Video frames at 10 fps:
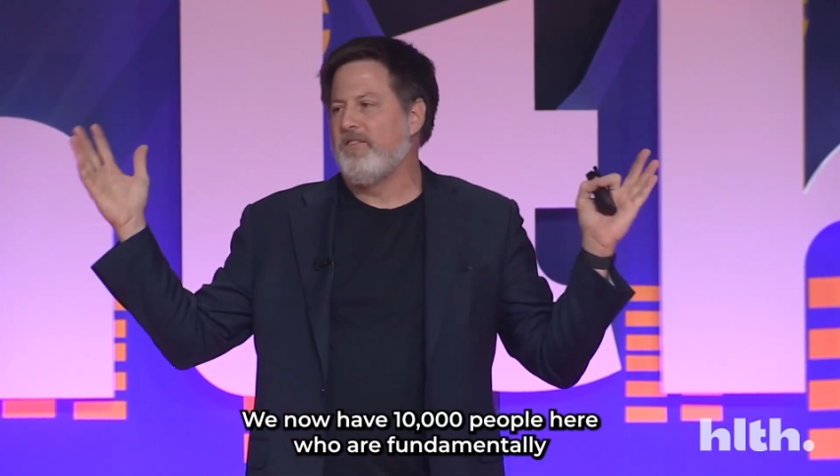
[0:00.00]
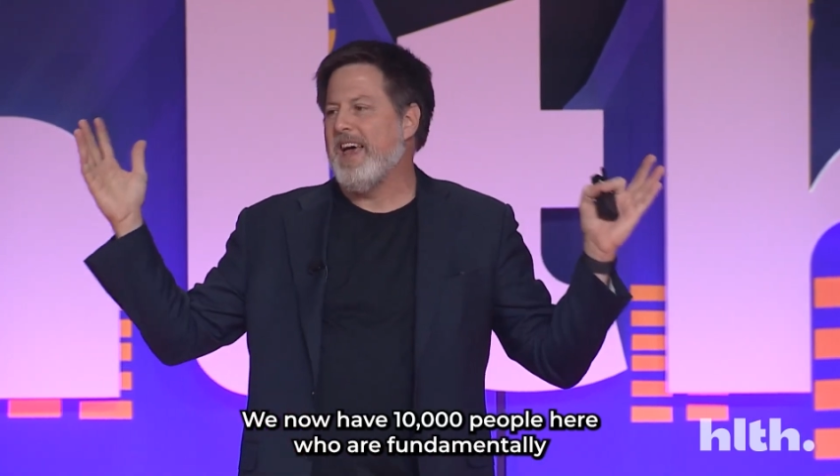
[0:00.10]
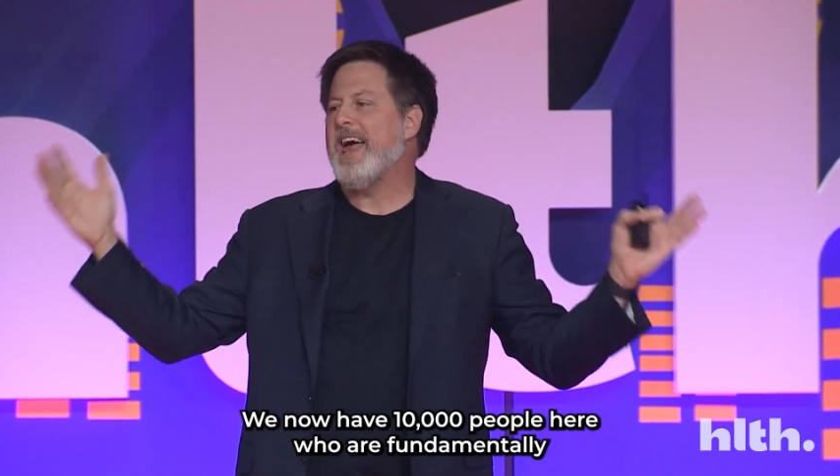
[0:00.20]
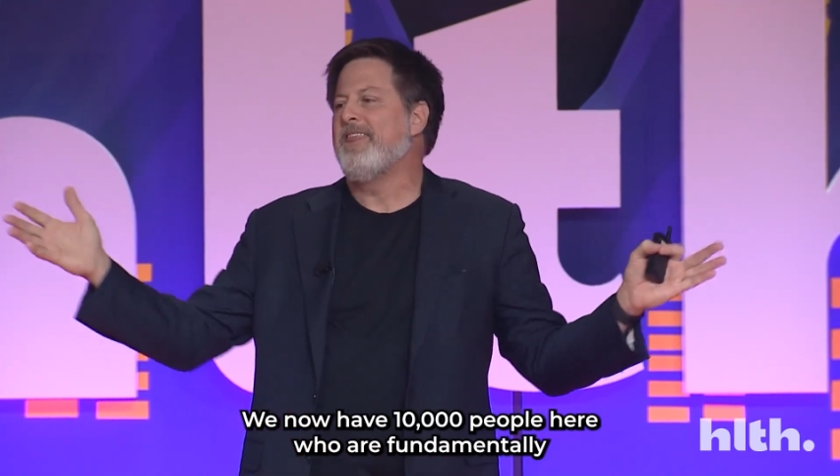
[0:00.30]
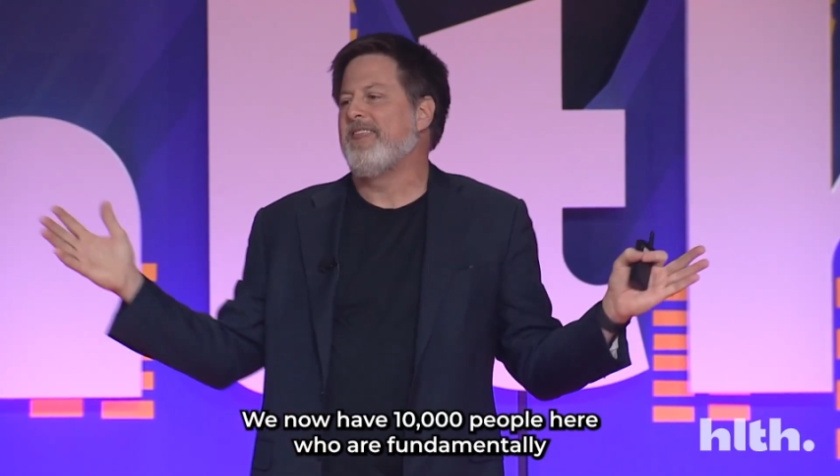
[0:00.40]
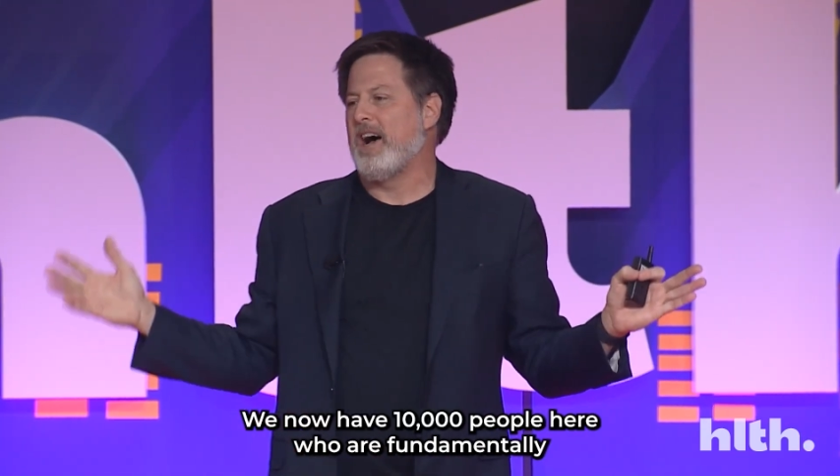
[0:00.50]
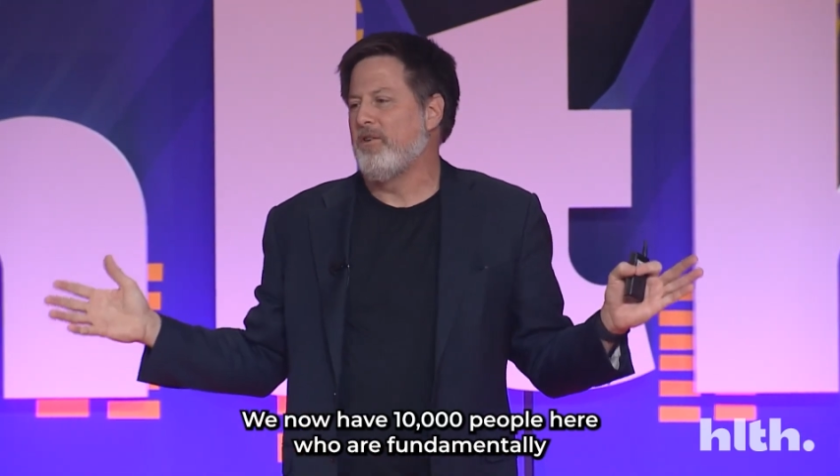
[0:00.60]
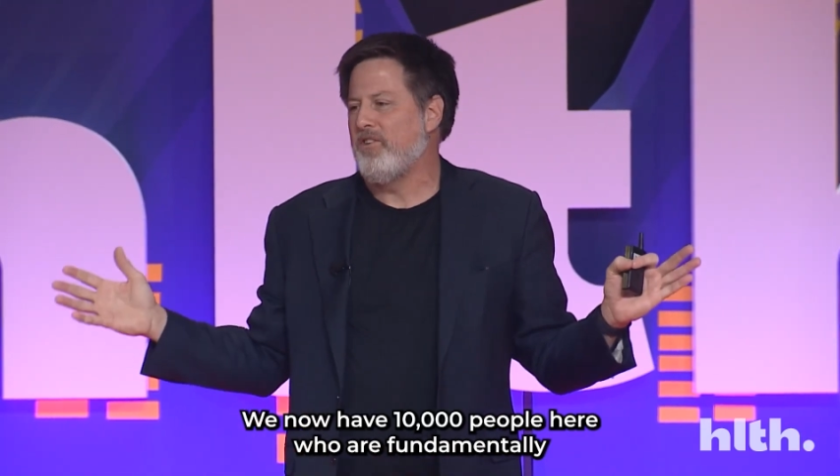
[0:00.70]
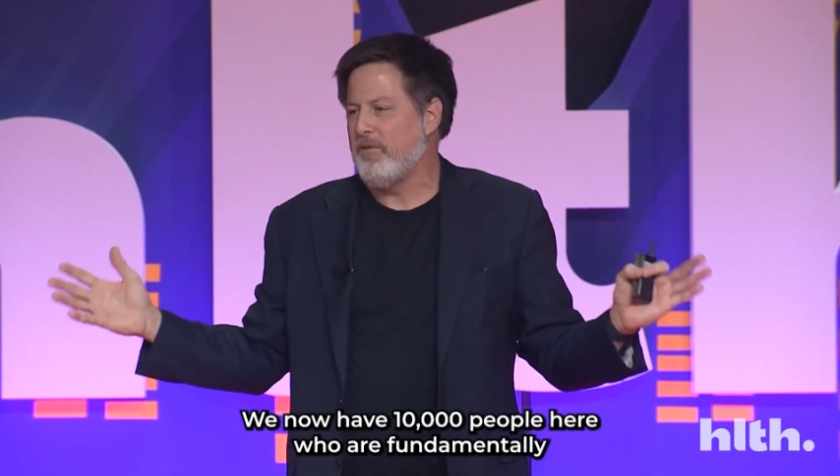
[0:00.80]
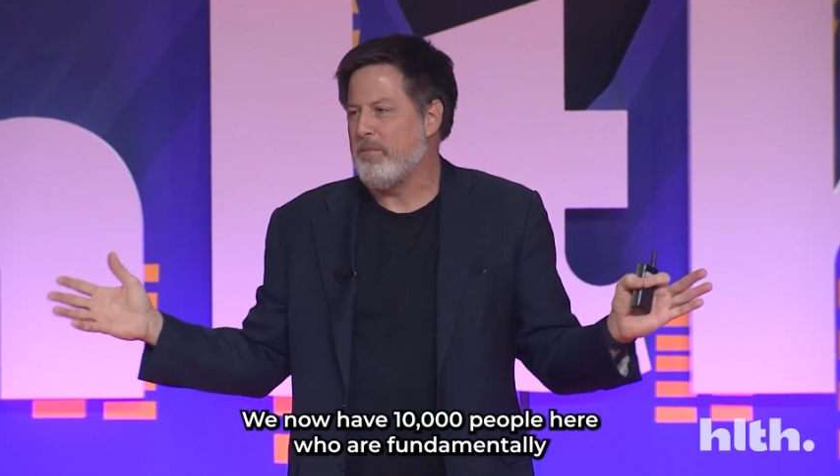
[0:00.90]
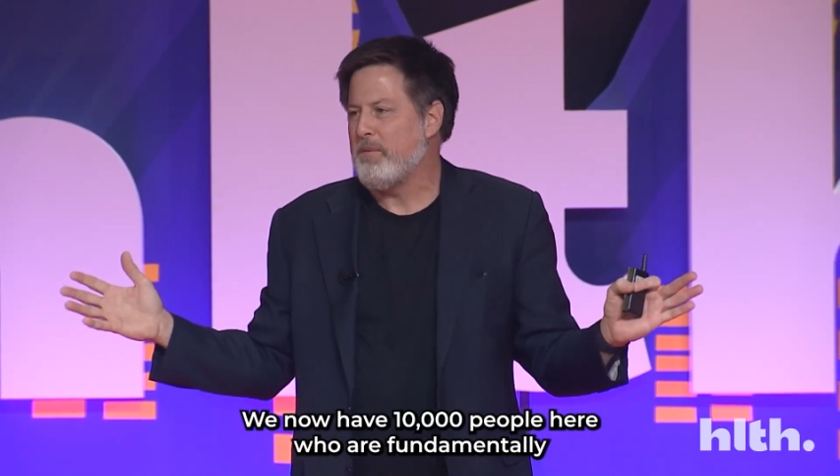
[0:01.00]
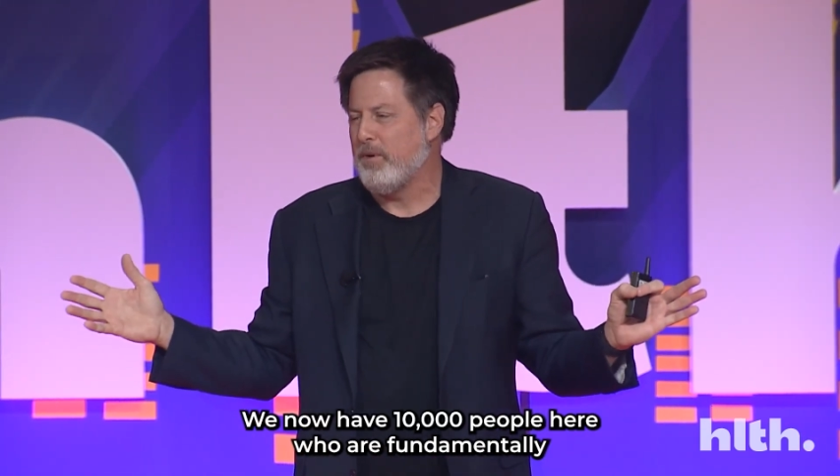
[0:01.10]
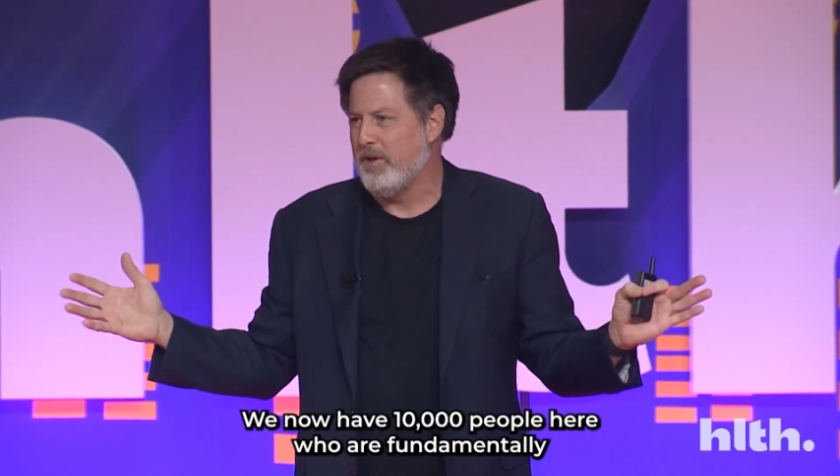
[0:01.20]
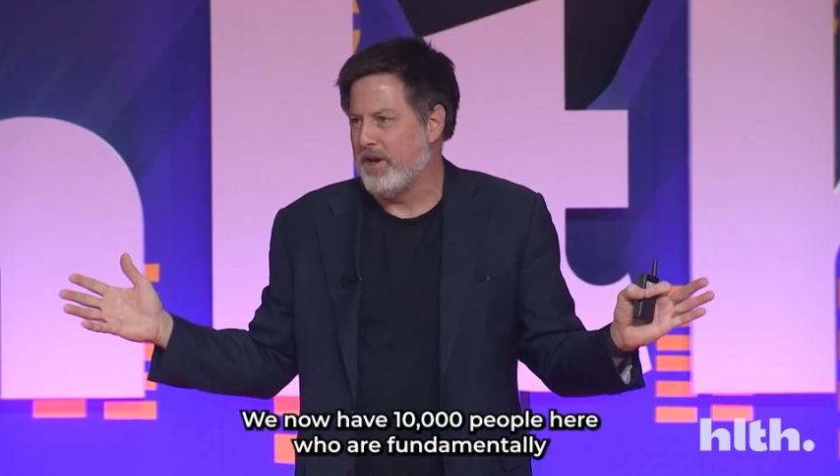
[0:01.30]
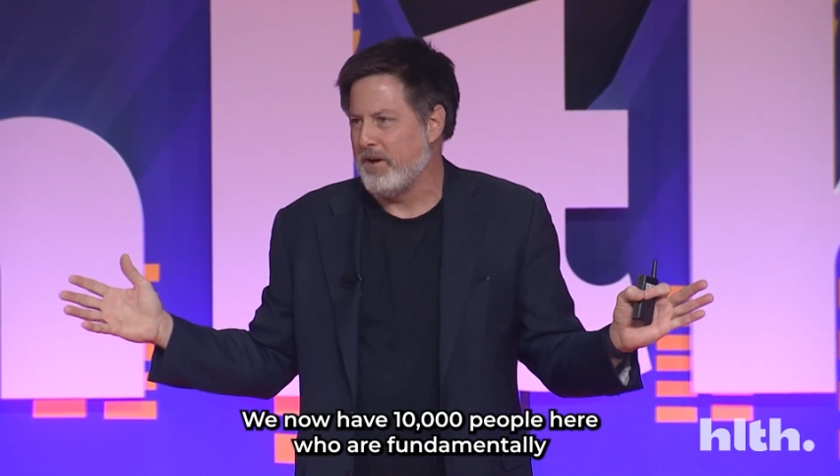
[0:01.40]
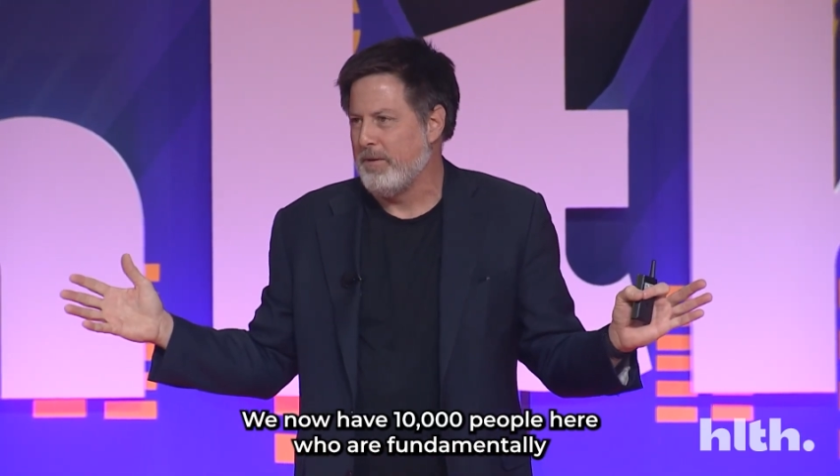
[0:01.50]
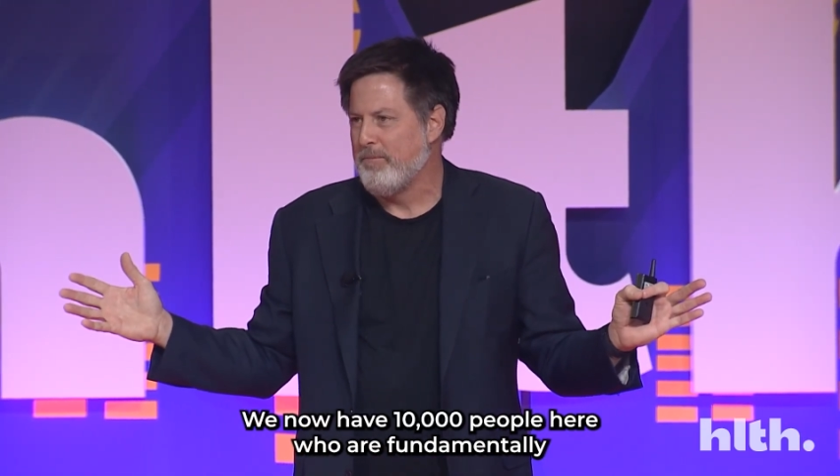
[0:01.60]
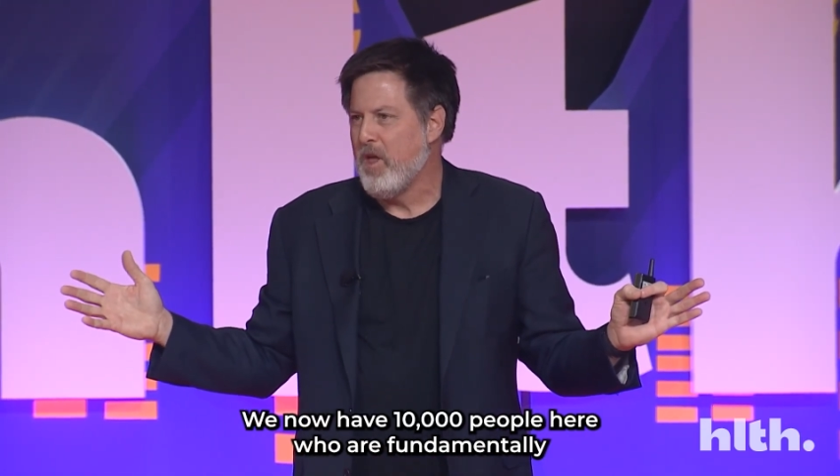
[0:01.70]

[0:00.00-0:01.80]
10,000 people here